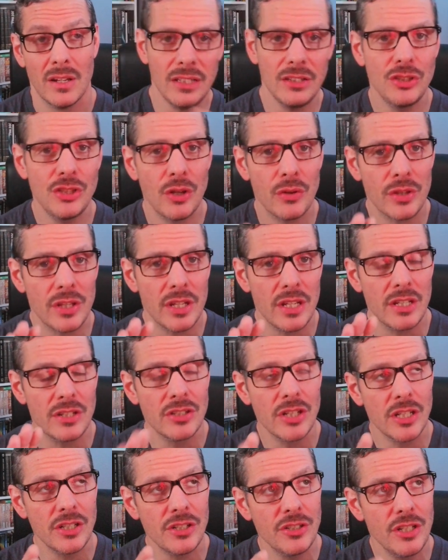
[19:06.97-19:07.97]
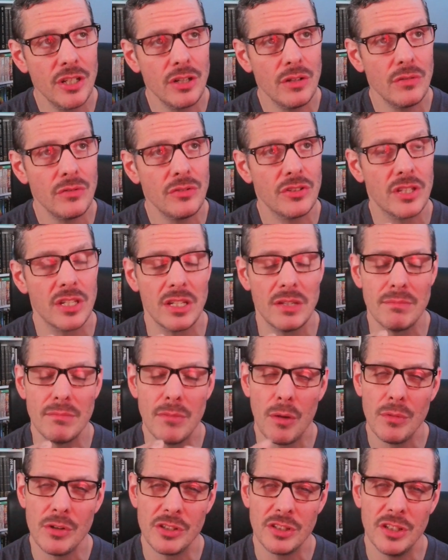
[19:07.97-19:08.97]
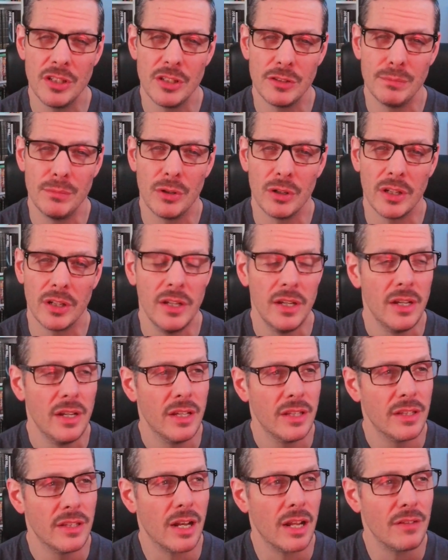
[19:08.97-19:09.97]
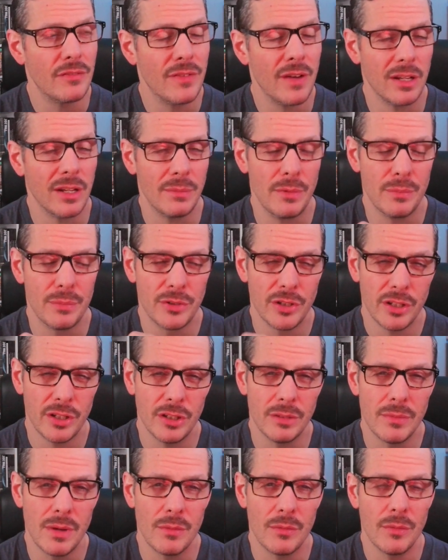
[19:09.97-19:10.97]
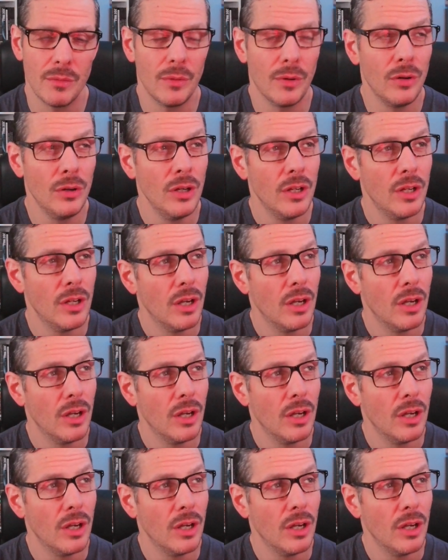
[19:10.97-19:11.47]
So the touchstones, the moments in this book that I found to be particularly memorable,